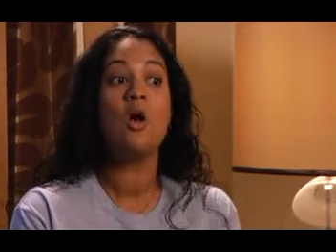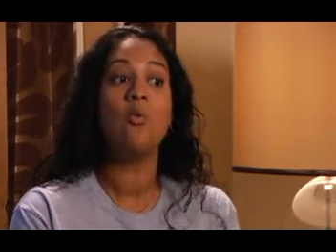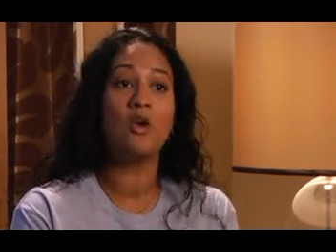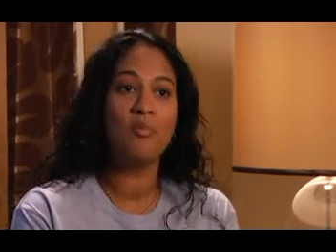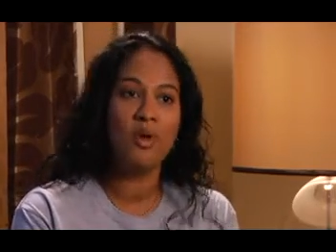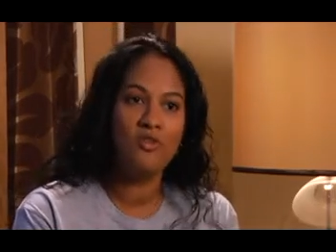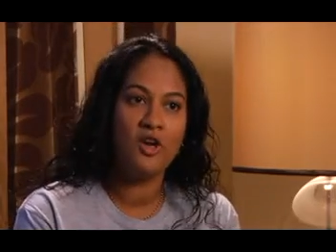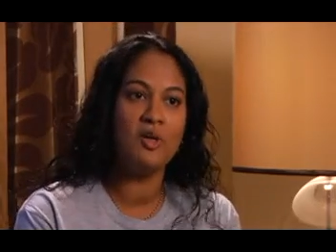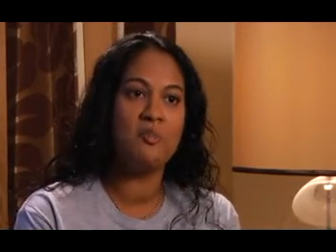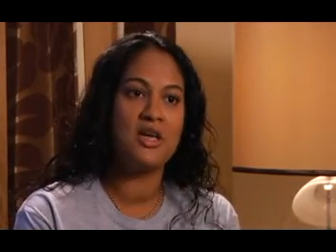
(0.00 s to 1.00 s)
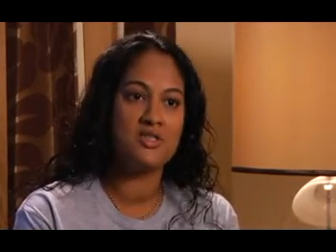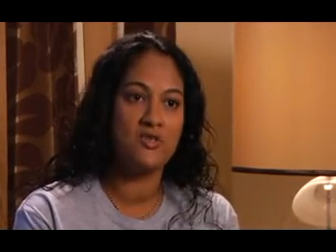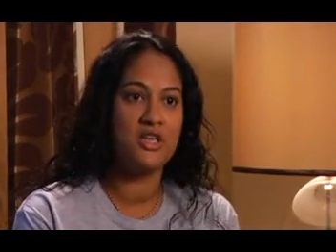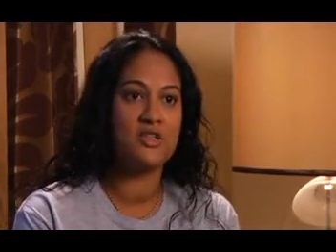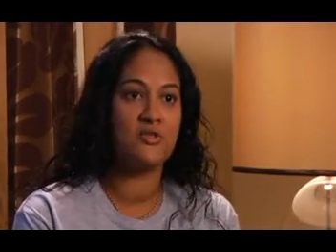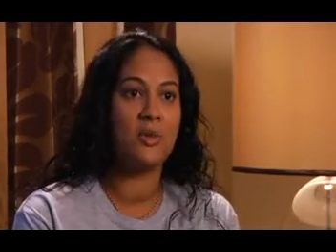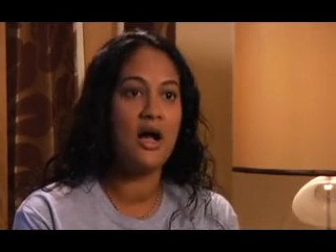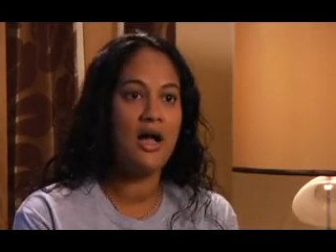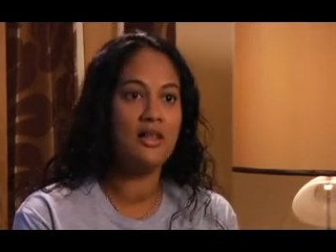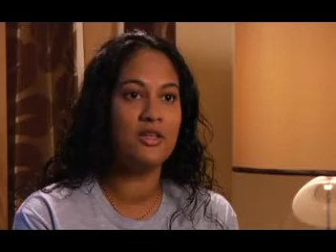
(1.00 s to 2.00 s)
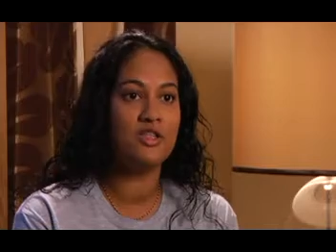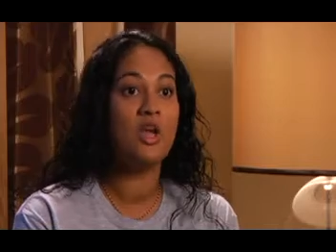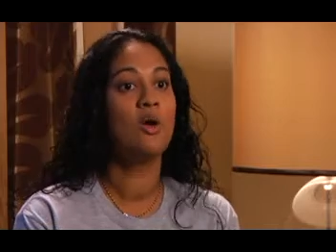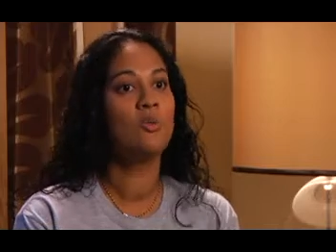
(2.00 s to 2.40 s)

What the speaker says: one of my very best friends from college